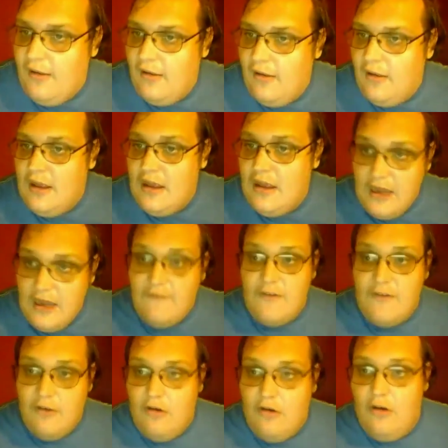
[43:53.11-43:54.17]
even
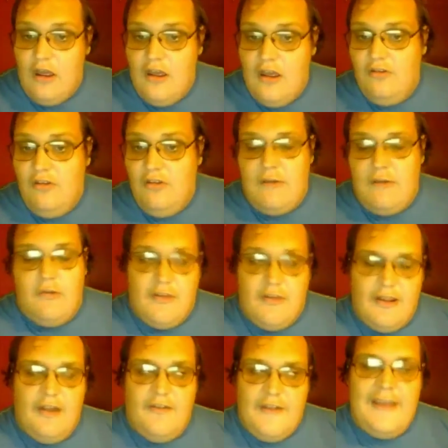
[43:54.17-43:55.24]
though that they would still
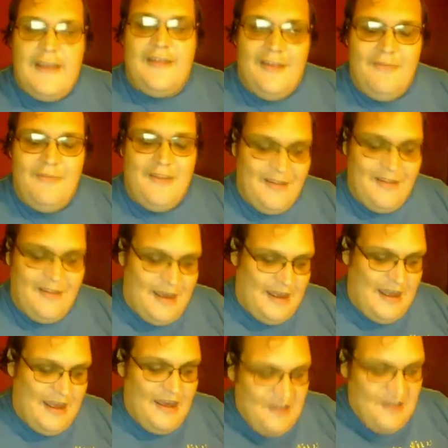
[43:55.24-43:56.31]
need them today.
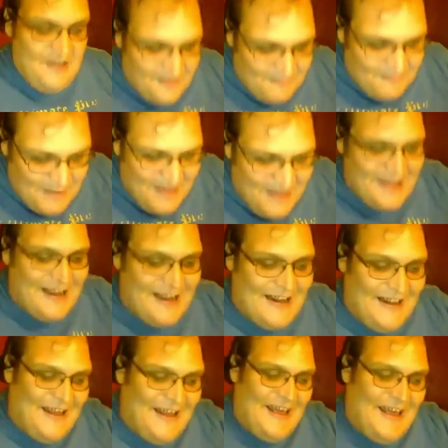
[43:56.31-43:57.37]
So basically,
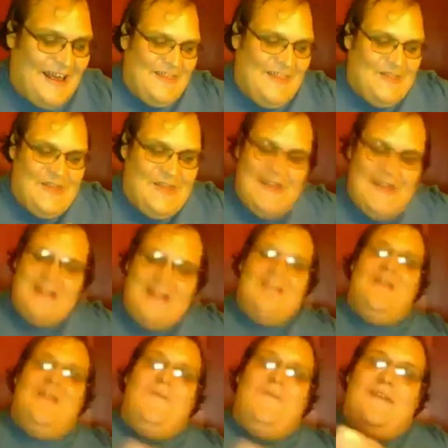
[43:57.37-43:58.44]
they didn't
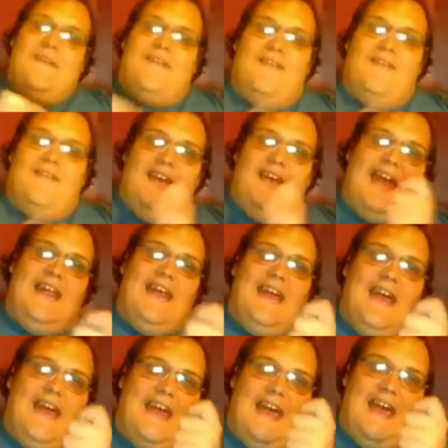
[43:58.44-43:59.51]
notice that the LEA
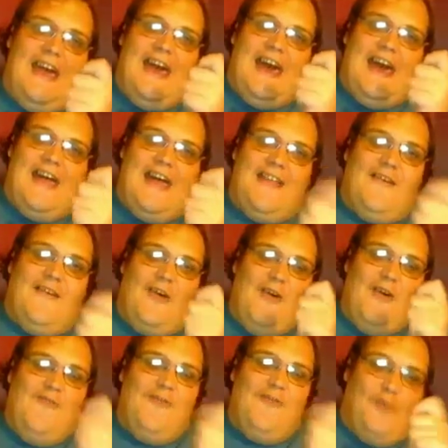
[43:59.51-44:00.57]
had
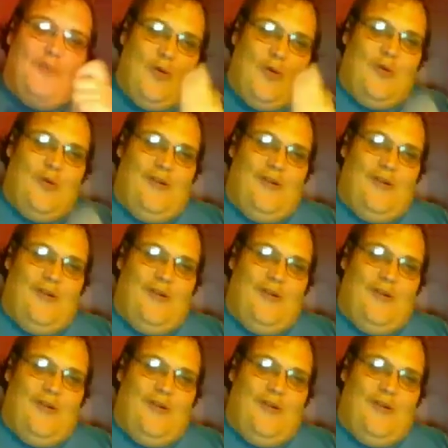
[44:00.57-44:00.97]
overruled